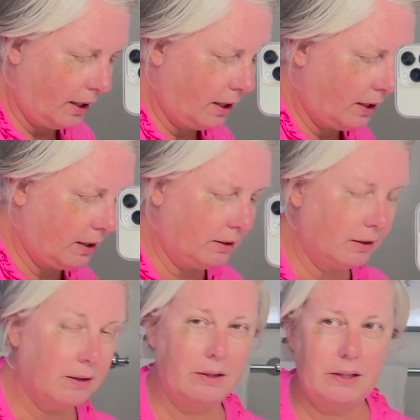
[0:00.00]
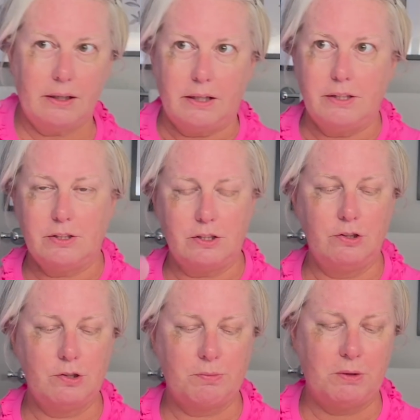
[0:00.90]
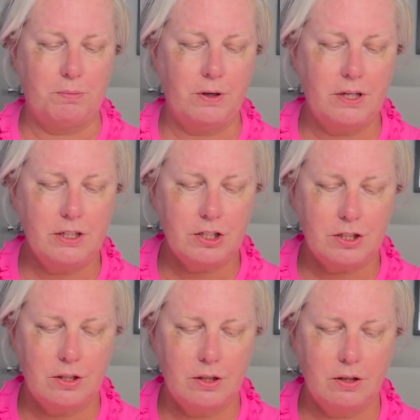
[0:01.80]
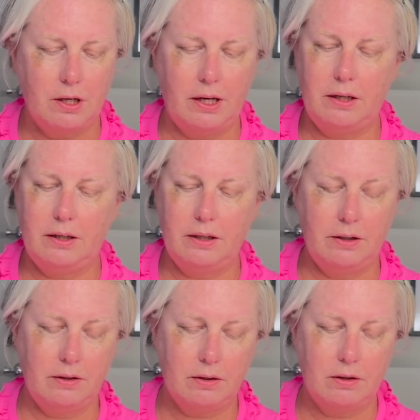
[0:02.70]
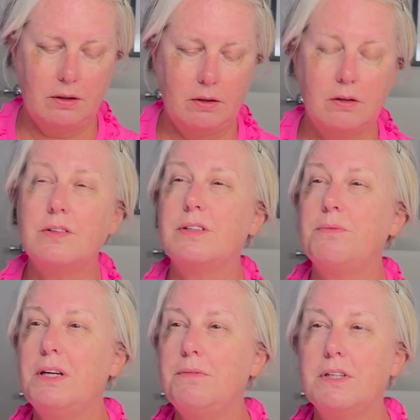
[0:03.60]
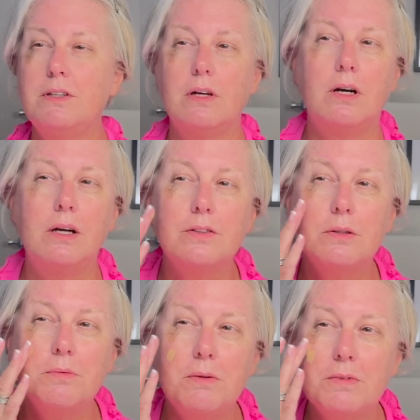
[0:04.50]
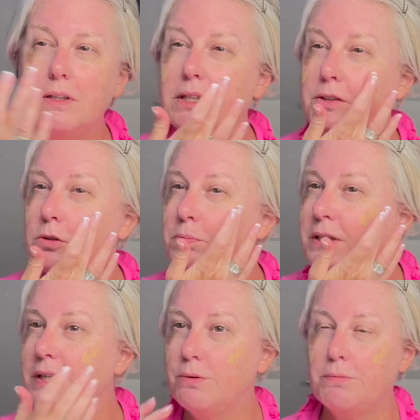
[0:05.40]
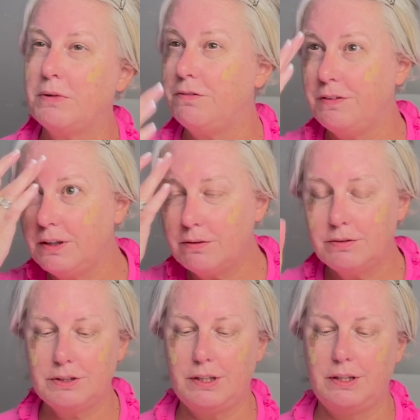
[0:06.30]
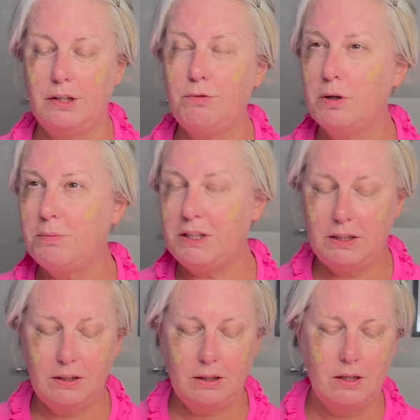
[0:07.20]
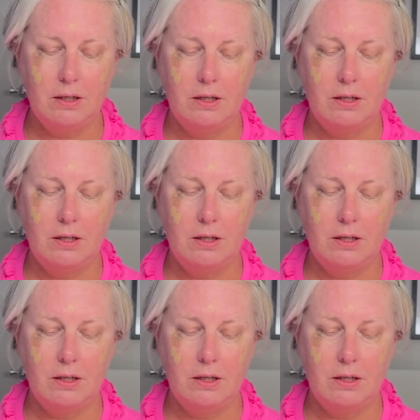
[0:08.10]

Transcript: And then I just use my brush, and sometimes I like to apply it with my fingers and then rub it in.